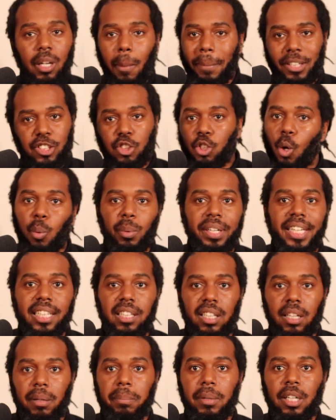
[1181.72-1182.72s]
but you don't
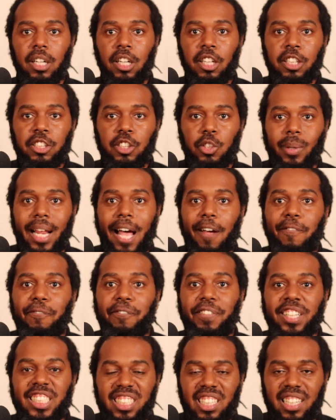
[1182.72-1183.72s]
need them. So that
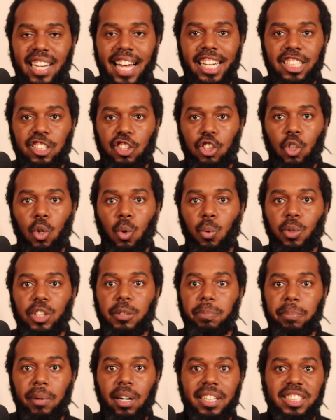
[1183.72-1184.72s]
physiological
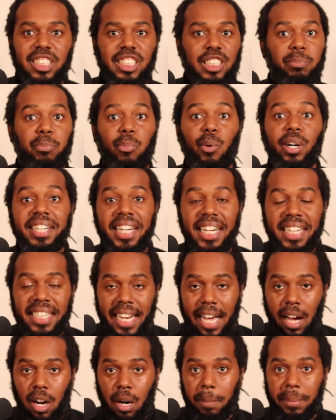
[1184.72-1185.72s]
response is breaking
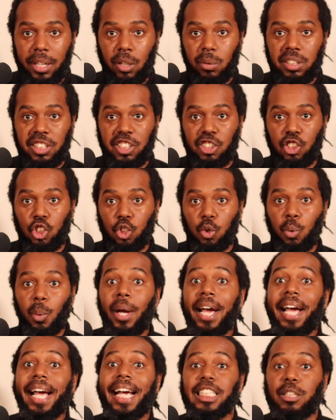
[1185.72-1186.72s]
down immune tissue.
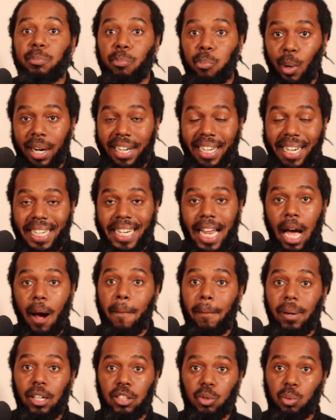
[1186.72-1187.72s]
It's breaking down
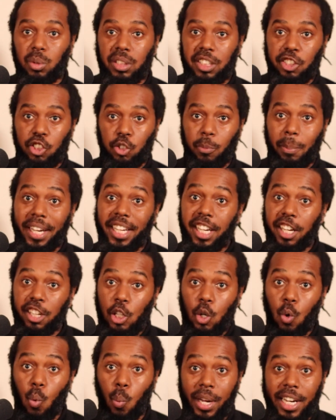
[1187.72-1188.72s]
muscle tissue, making
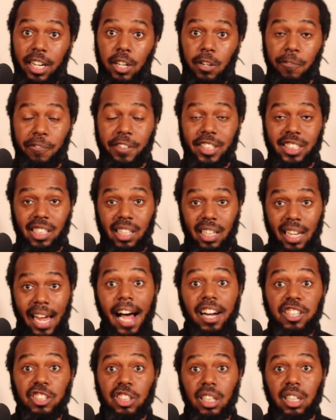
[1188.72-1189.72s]
you weaker
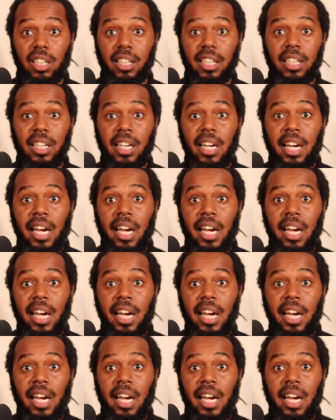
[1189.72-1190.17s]
physiologically,